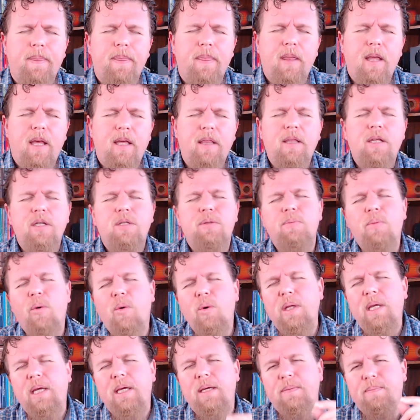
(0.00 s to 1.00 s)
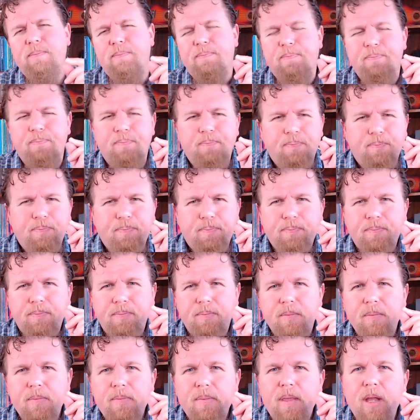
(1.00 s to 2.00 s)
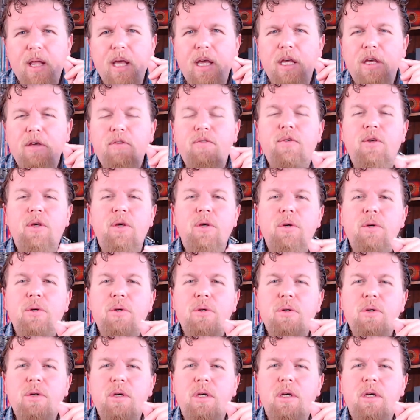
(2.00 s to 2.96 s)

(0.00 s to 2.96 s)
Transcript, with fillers: And this morning, if you